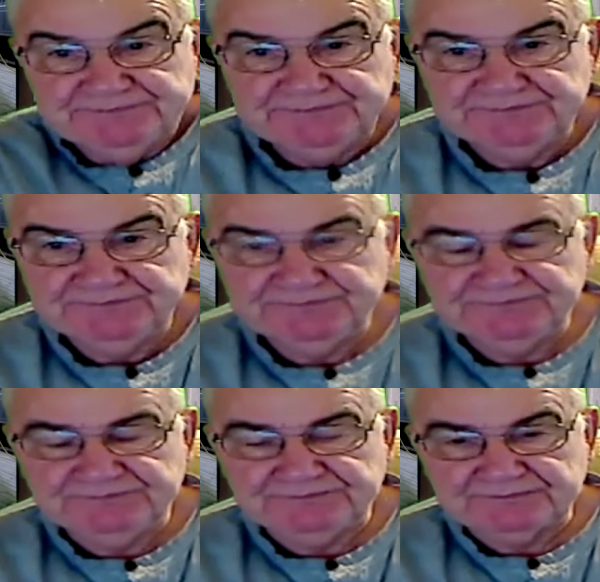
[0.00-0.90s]

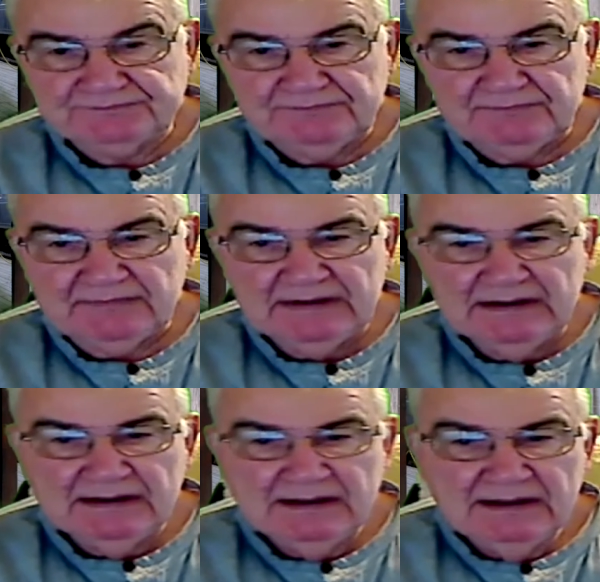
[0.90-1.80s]

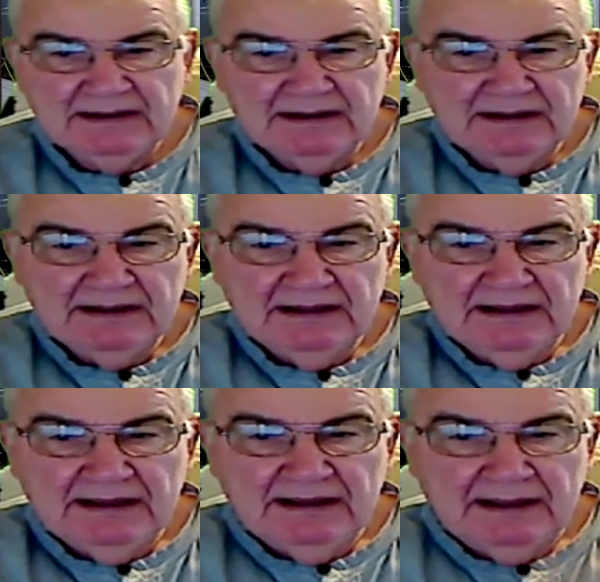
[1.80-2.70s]

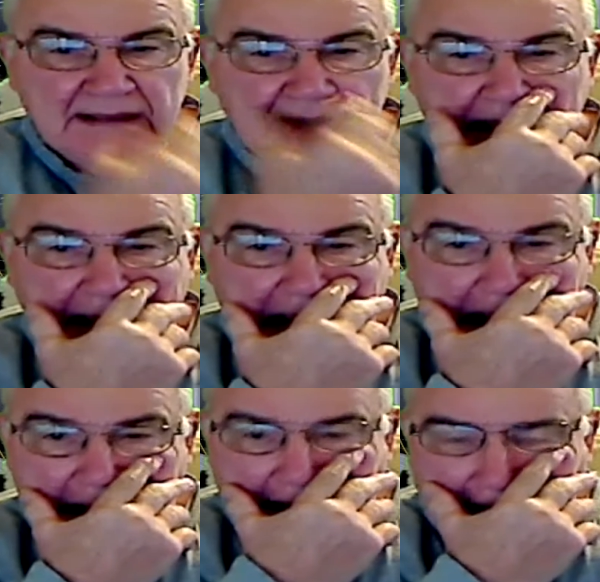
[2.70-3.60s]

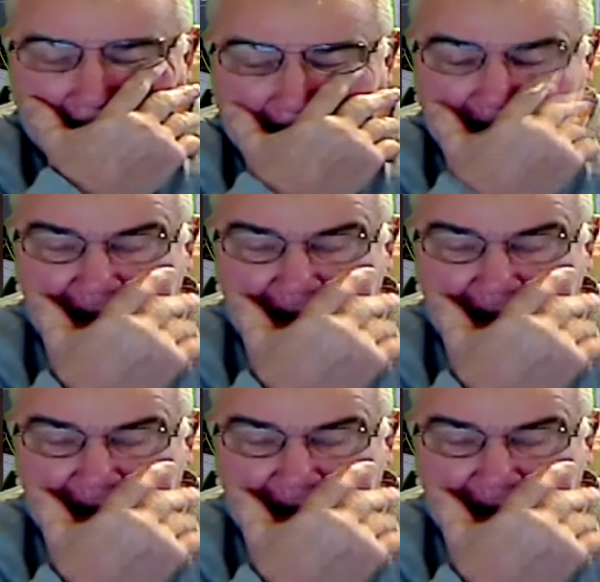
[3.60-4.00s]
No one is speaking in this clip.